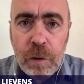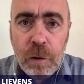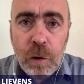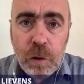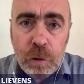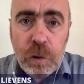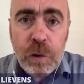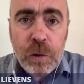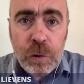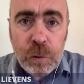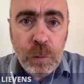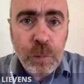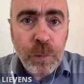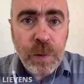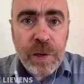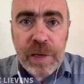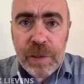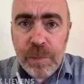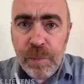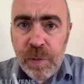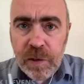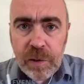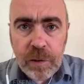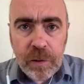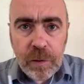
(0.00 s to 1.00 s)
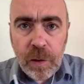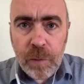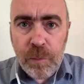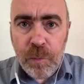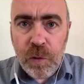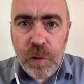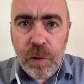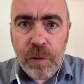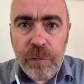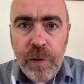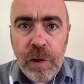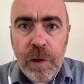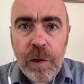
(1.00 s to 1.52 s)
And not just we, but a
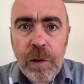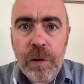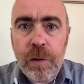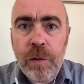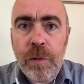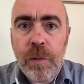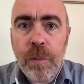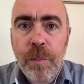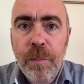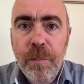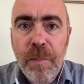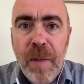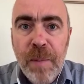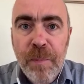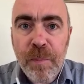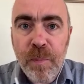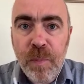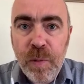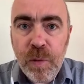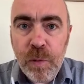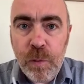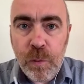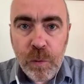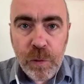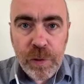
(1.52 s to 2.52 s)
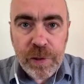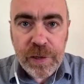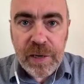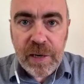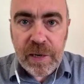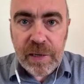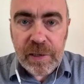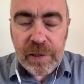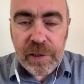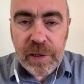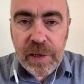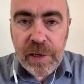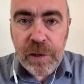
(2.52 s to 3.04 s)
number of our member
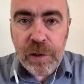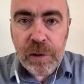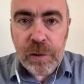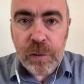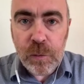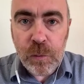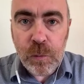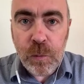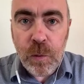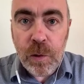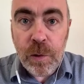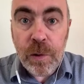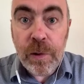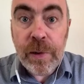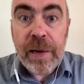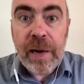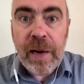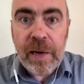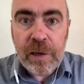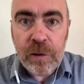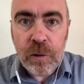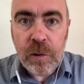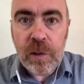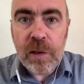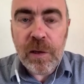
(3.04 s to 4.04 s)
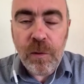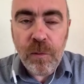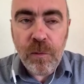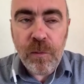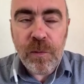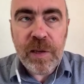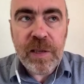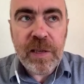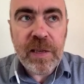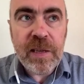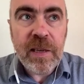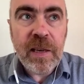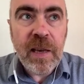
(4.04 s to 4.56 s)
organizations who are actually
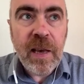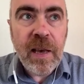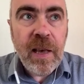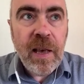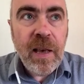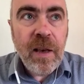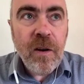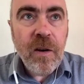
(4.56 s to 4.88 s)
already